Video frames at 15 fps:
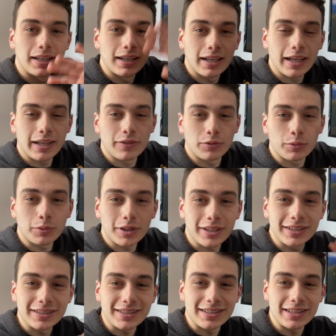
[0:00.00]
Hey everyone,
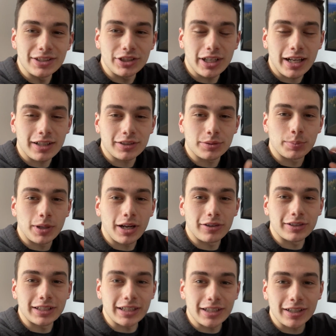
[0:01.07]
it's DJ Alex
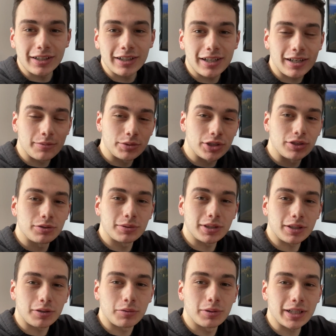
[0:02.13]
Brown here, and I'm just doing
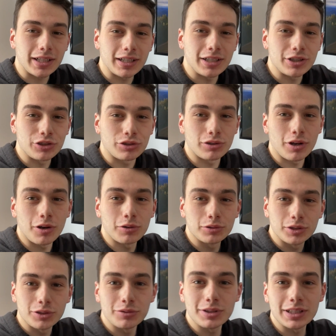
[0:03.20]
a quick intro
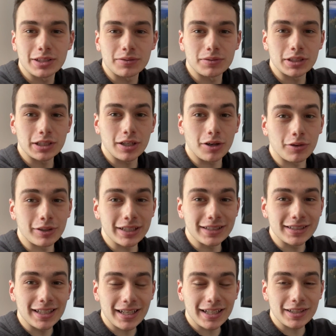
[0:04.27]
to this video.
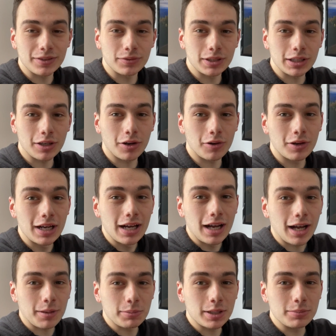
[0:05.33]
In today's video,
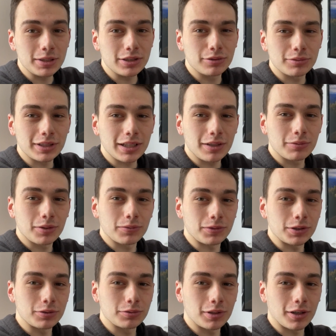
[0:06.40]
I'm going to be doing a
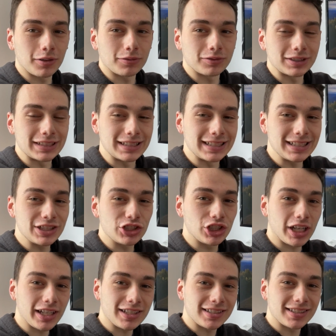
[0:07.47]
review of
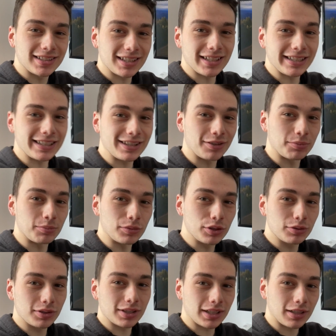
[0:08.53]
DJ City, the
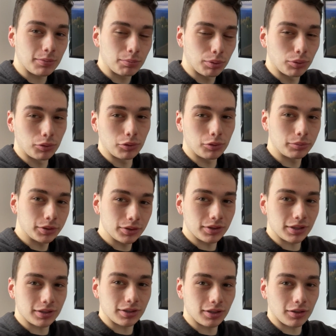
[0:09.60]
music pool
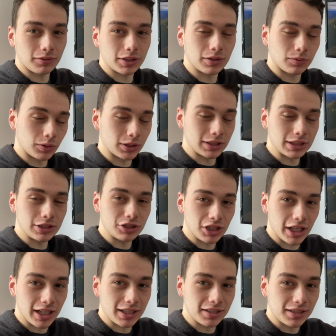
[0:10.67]
music service for
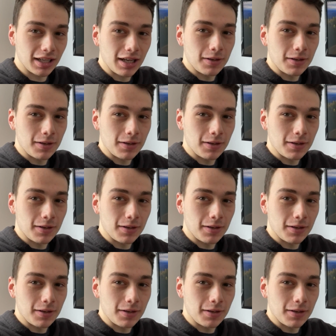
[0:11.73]
DJs,